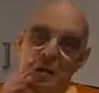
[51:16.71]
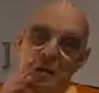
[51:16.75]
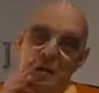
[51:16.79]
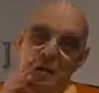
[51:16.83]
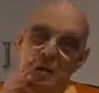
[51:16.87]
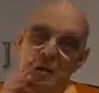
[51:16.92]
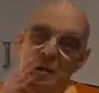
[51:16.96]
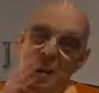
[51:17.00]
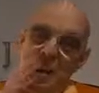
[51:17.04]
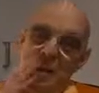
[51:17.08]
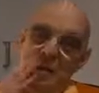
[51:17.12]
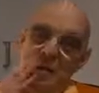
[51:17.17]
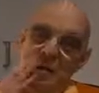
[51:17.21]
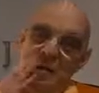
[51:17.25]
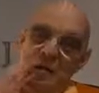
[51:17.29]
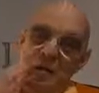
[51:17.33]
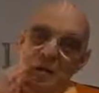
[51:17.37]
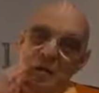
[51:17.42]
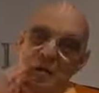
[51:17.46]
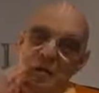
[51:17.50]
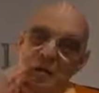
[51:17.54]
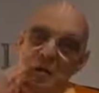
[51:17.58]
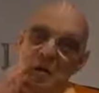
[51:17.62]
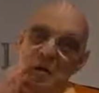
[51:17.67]
if one
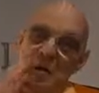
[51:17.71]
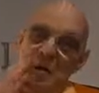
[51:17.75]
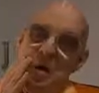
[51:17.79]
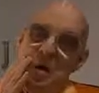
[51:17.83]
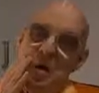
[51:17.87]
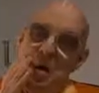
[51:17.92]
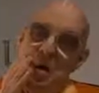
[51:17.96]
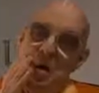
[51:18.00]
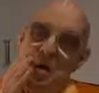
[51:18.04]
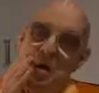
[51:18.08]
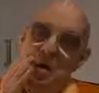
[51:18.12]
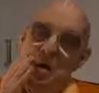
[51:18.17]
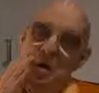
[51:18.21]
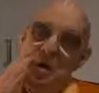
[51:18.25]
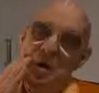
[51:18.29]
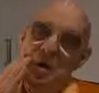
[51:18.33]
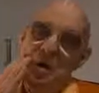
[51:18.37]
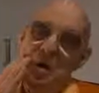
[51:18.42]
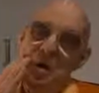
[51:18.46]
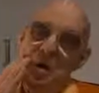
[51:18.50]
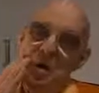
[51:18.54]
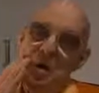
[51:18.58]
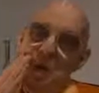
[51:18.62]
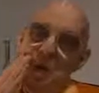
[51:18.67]
somehow or other
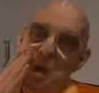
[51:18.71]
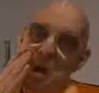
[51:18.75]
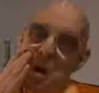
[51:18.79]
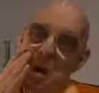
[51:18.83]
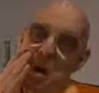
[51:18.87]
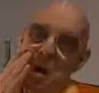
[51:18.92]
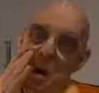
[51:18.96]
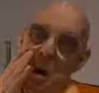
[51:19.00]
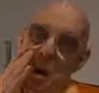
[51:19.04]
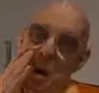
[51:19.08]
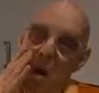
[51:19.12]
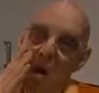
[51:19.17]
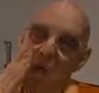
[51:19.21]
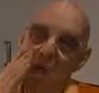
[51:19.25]
simply